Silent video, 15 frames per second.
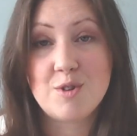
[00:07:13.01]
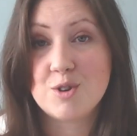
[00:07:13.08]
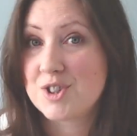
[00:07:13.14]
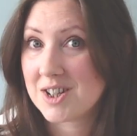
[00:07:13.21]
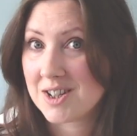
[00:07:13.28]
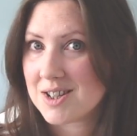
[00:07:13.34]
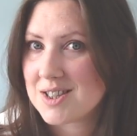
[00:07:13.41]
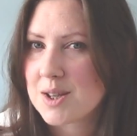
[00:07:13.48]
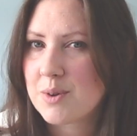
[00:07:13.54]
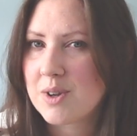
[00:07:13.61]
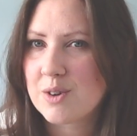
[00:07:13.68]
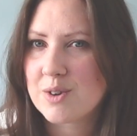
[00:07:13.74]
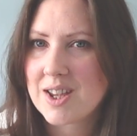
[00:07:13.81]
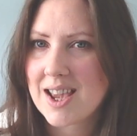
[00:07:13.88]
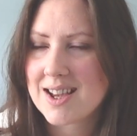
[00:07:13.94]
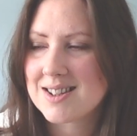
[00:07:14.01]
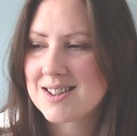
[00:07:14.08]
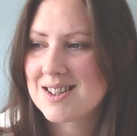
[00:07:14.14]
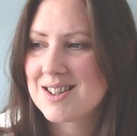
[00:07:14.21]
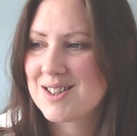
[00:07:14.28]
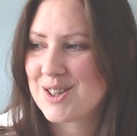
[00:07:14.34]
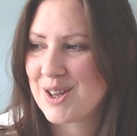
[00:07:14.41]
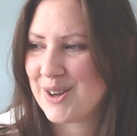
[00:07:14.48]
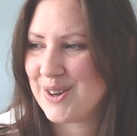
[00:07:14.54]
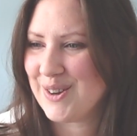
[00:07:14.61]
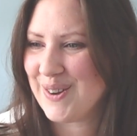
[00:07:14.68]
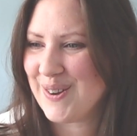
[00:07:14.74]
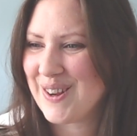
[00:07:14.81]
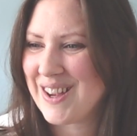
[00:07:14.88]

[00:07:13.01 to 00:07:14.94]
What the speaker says: I've not done a sew-along yet, so